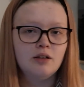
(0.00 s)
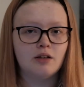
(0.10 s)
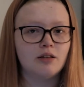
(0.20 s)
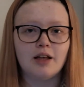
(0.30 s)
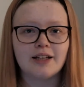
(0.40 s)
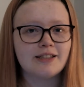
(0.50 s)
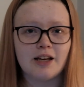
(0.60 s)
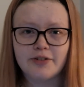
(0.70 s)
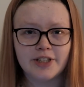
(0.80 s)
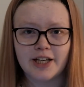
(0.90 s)
like
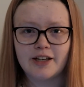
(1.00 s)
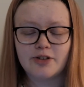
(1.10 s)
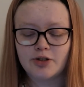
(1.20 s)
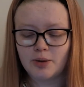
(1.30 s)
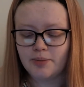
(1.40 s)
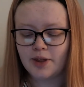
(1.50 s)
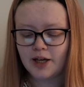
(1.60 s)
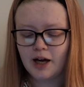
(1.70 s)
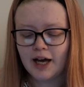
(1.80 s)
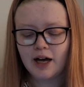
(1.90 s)
7 years or
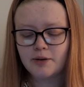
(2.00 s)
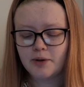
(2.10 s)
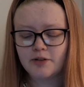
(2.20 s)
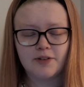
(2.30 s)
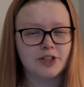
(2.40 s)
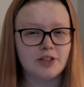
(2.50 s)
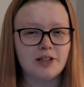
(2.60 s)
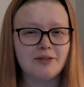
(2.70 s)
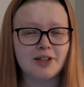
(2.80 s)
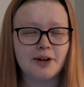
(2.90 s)
something. I had one
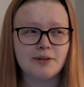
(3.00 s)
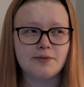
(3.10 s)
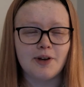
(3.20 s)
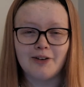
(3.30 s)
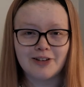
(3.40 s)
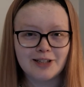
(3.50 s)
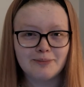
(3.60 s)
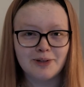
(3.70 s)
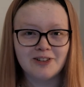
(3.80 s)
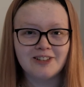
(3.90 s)
originally when I was very
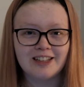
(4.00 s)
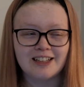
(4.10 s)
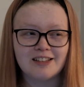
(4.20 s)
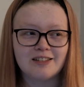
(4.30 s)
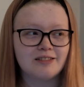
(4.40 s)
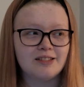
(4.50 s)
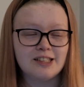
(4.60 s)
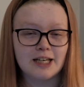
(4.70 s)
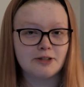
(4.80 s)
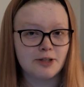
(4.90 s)
small, like
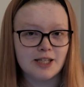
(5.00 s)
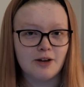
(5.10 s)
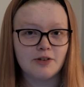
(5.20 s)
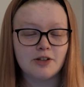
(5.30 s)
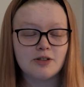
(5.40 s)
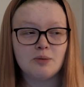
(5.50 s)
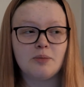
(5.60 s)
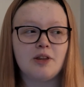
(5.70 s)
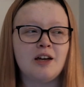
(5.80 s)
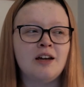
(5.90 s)
6 or 7 or
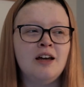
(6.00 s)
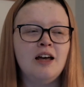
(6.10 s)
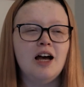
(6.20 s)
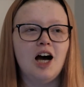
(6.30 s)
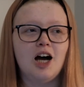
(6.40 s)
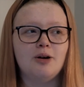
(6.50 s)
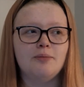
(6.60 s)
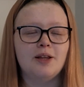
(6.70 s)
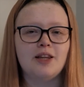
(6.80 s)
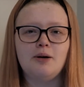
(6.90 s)
something,
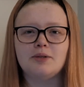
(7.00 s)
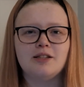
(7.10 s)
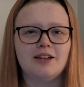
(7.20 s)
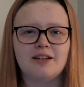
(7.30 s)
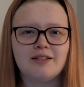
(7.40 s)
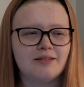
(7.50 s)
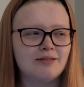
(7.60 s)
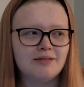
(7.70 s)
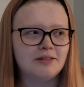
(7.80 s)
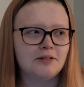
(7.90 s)
and that was like
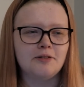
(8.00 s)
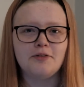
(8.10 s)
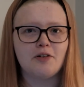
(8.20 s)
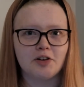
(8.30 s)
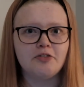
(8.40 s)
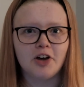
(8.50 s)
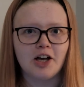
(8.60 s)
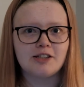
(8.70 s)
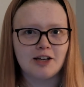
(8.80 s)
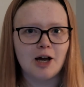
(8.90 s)
the very
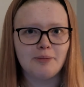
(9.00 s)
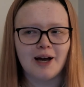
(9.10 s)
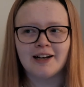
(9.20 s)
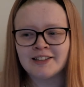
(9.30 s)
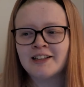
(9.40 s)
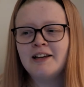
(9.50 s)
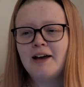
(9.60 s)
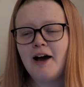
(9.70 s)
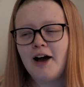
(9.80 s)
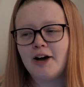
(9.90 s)
first iPad.
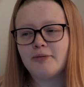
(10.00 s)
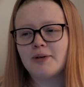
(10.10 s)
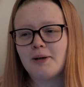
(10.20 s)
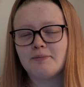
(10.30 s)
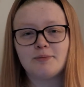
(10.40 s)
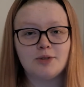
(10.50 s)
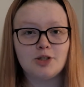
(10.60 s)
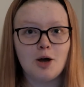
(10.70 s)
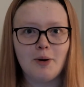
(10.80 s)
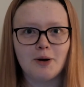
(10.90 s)
I'm
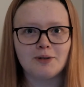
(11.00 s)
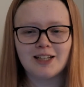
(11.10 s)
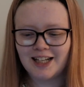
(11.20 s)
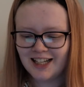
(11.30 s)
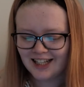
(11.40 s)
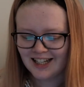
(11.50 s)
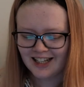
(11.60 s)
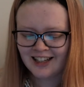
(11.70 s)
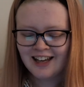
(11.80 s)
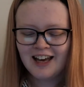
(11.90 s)
so old, clearly,
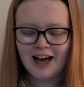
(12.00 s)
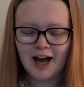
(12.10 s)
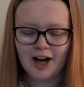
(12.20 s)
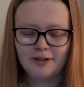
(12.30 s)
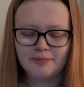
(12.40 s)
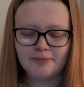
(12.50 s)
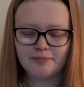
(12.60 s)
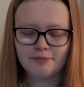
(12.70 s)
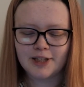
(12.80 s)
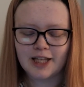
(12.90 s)

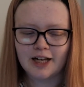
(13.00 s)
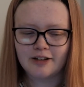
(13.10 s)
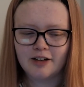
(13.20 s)
but then